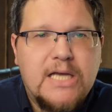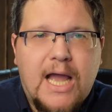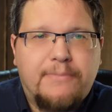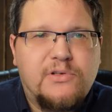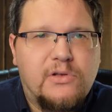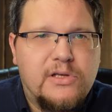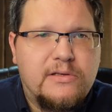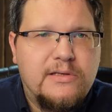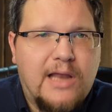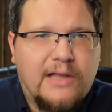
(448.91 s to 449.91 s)
Absolutely
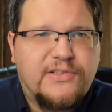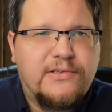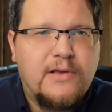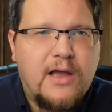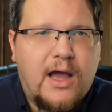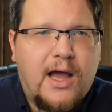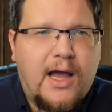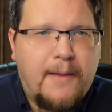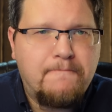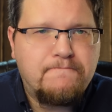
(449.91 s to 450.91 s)
nuts.
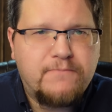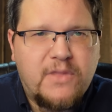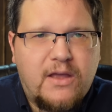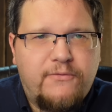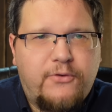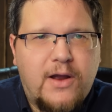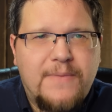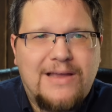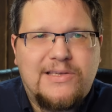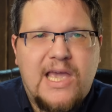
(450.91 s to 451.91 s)
Um, from
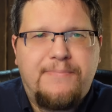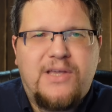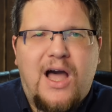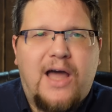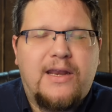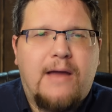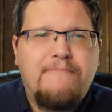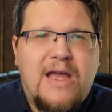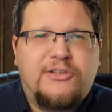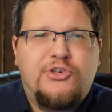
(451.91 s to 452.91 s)
Cape Cod,
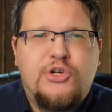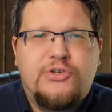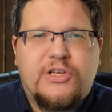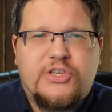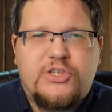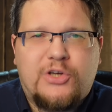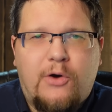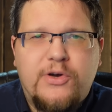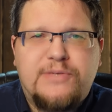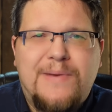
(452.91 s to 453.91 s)
Massachusetts. It's
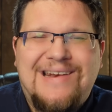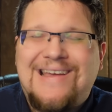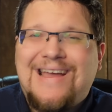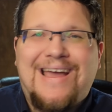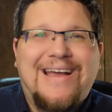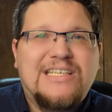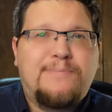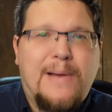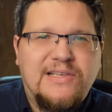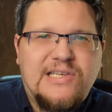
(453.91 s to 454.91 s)
always been
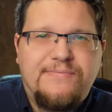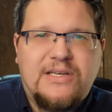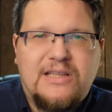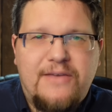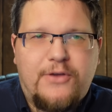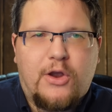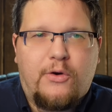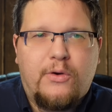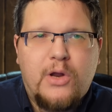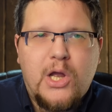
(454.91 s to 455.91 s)
expensive to live
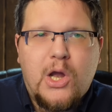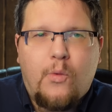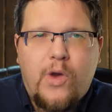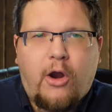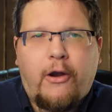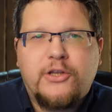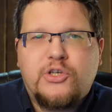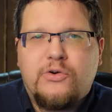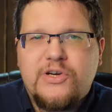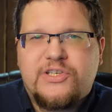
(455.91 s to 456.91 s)
here. We are a
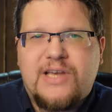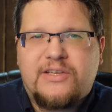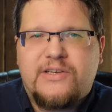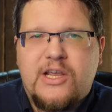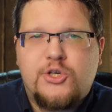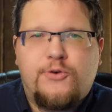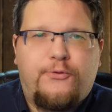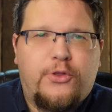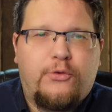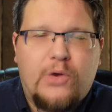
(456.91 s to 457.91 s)
tourist destination
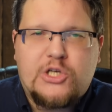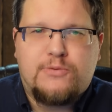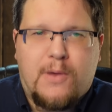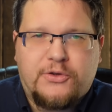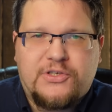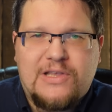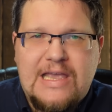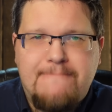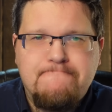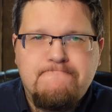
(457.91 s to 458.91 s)
for the rich
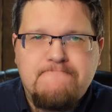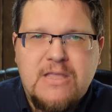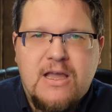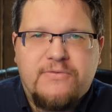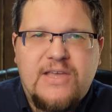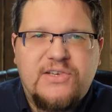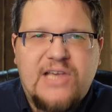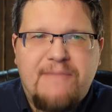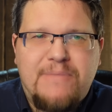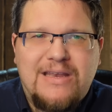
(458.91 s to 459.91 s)
mostly. Things
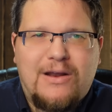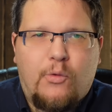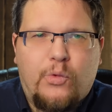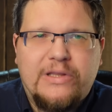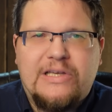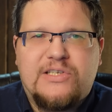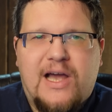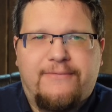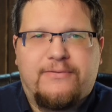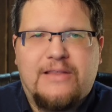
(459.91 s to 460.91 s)
have been really
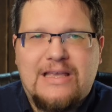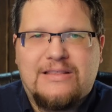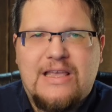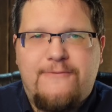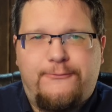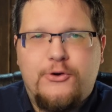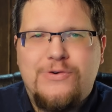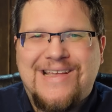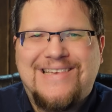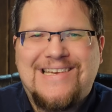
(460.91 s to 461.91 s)
tough lately.
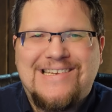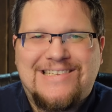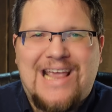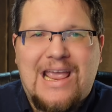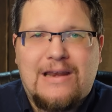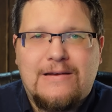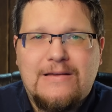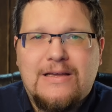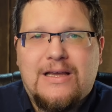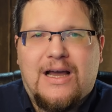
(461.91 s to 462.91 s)
Food is insane.
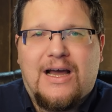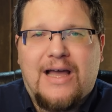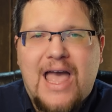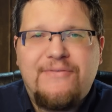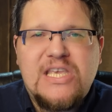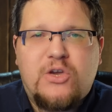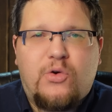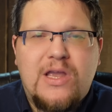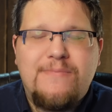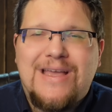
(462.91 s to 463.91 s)
Uh, heavy
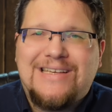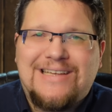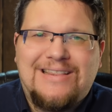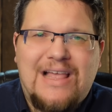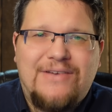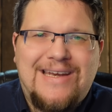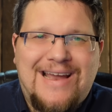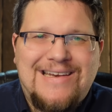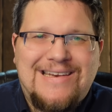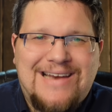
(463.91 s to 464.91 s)
cream is eleven
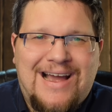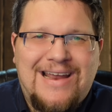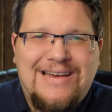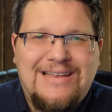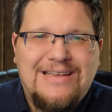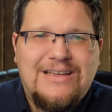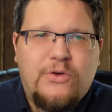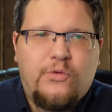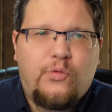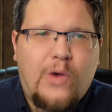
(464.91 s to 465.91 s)
ninety-nine.
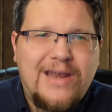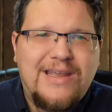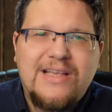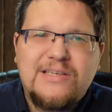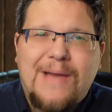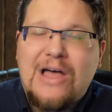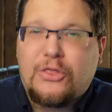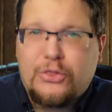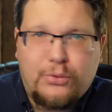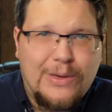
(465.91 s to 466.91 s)
Rent is
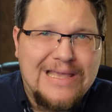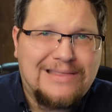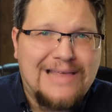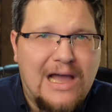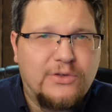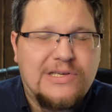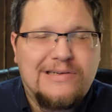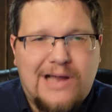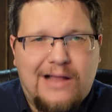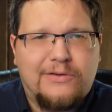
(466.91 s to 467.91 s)
about three
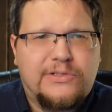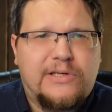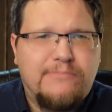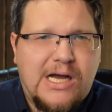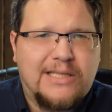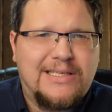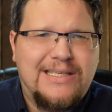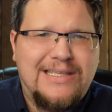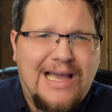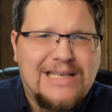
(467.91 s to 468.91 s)
thousand dollars a month.
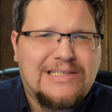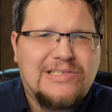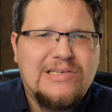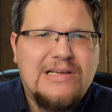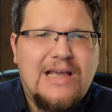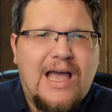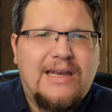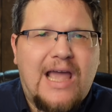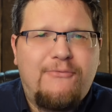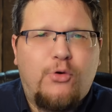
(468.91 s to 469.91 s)
Yikes.
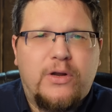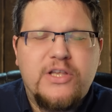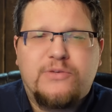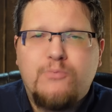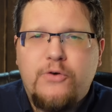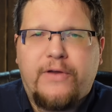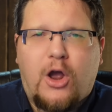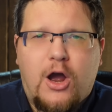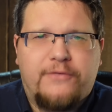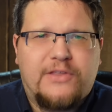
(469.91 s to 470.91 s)
And everyone is moving
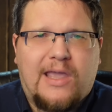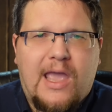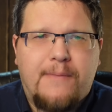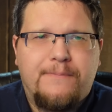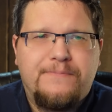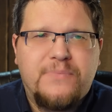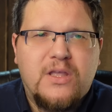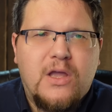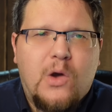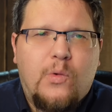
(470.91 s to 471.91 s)
off the Cape.
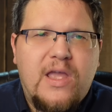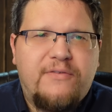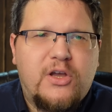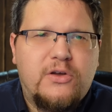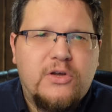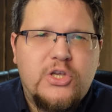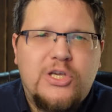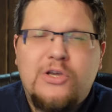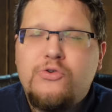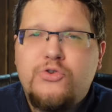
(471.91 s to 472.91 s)
We have a
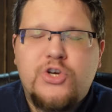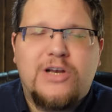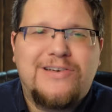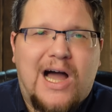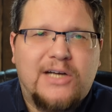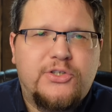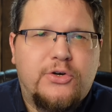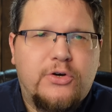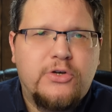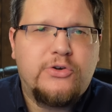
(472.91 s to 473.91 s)
huge
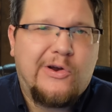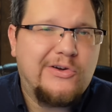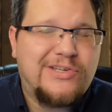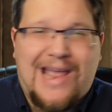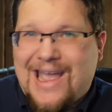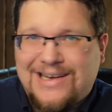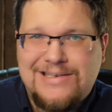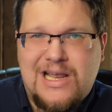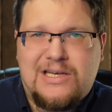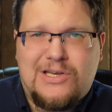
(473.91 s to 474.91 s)
doctor, nurse,
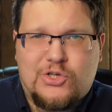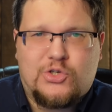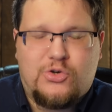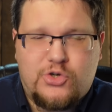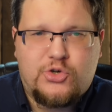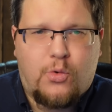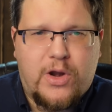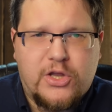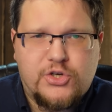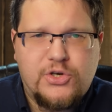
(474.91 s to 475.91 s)
and dentist
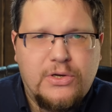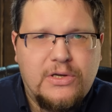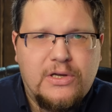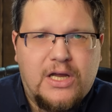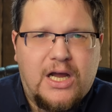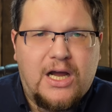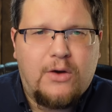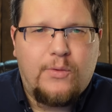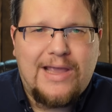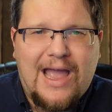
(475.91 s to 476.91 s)
shortage.
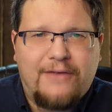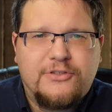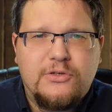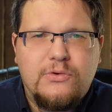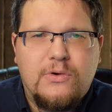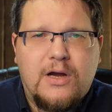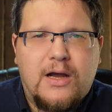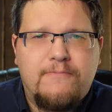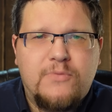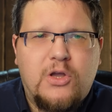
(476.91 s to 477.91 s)
Uh, we have to
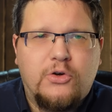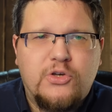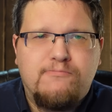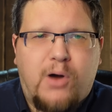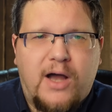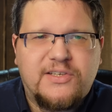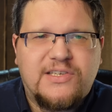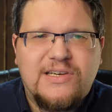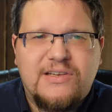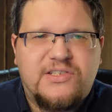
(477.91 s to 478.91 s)
uh, go to
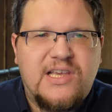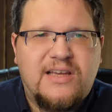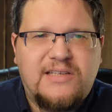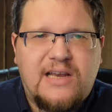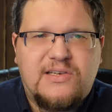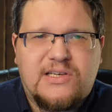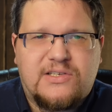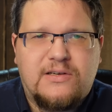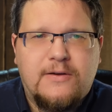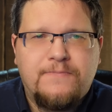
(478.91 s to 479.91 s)
Boston to see a
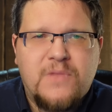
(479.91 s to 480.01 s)
dentist.